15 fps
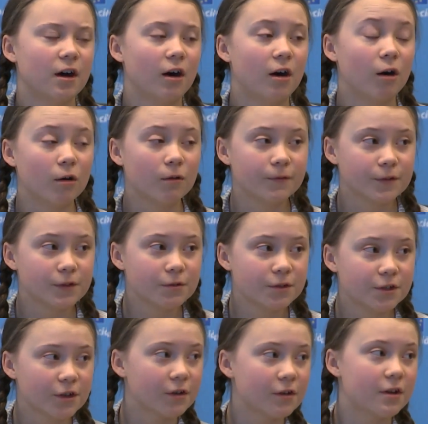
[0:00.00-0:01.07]
our
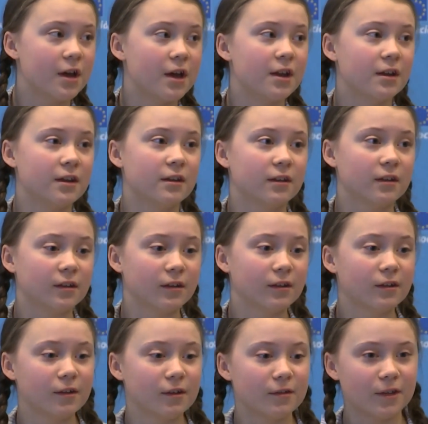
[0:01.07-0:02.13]
future and
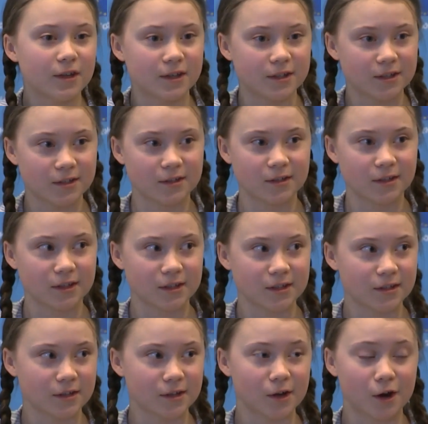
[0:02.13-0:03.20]
it's
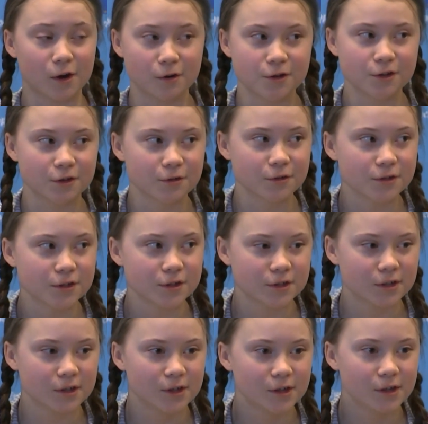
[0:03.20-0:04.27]
it's our
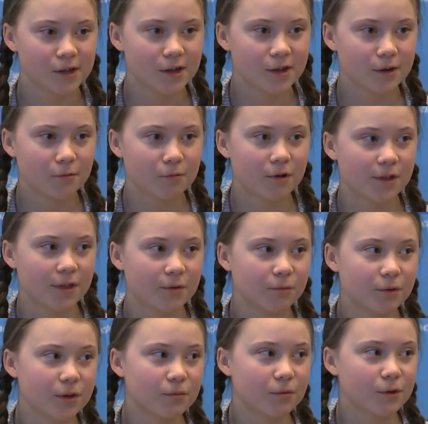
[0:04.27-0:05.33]
choice whether
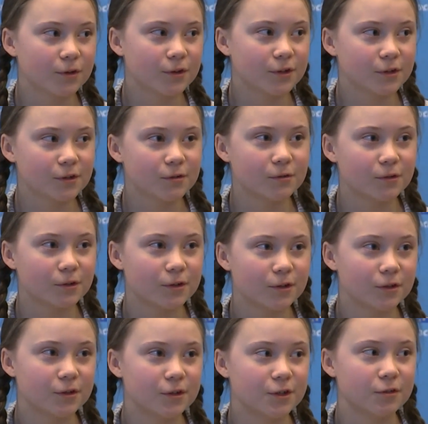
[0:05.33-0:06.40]
we want to
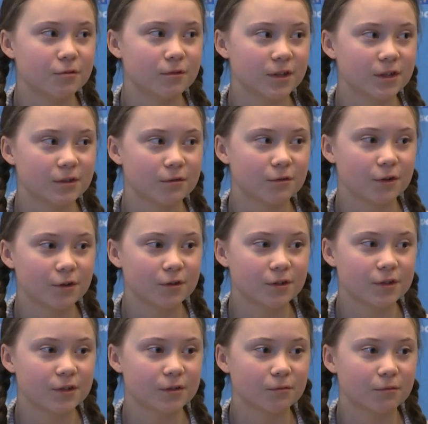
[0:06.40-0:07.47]
do this or
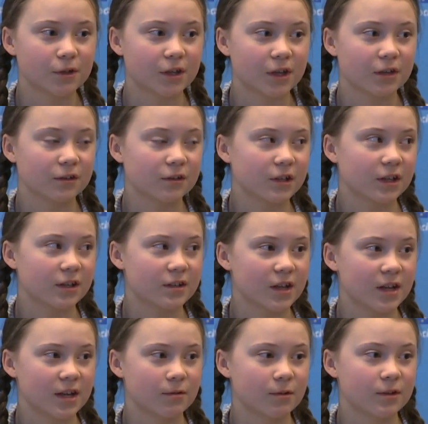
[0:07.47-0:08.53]
not. We cannot let
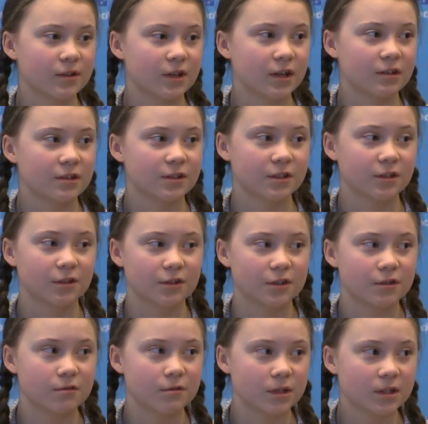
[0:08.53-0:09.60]
anyone tell us not
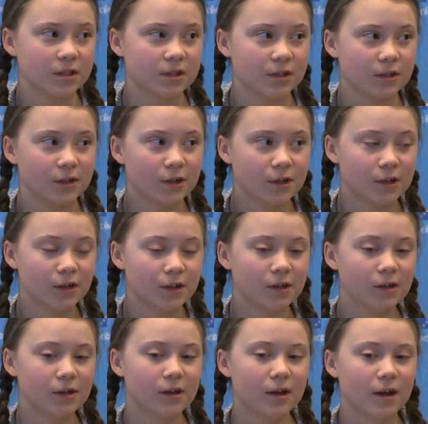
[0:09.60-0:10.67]
to do this.
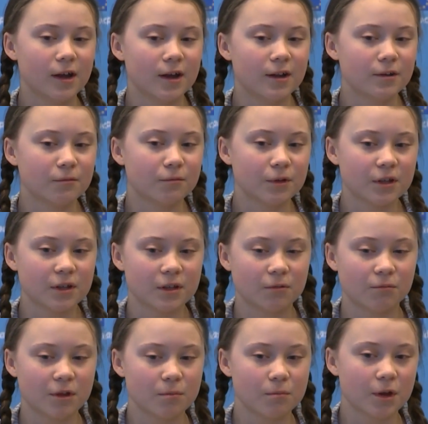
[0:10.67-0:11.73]
And we,
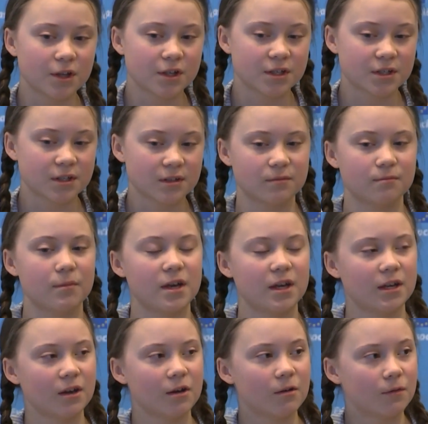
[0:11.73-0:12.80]
we must
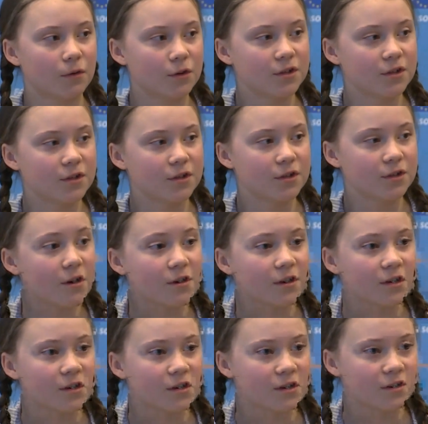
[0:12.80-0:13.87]
make our voices heard
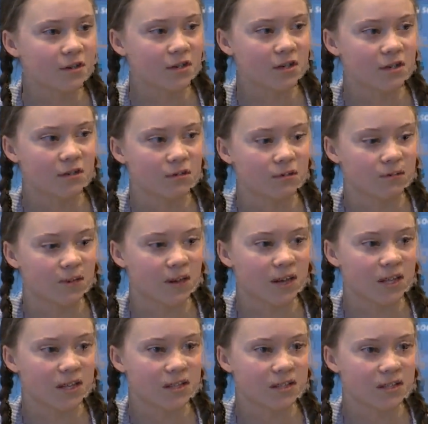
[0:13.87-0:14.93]
and continue to
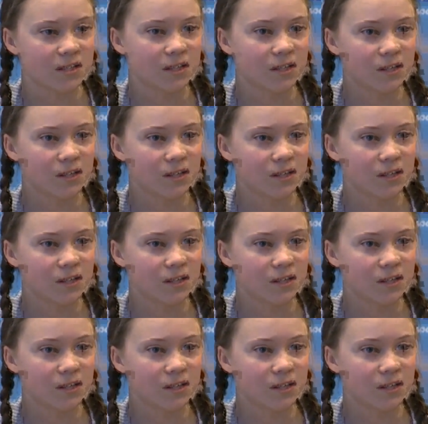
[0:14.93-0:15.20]
fight.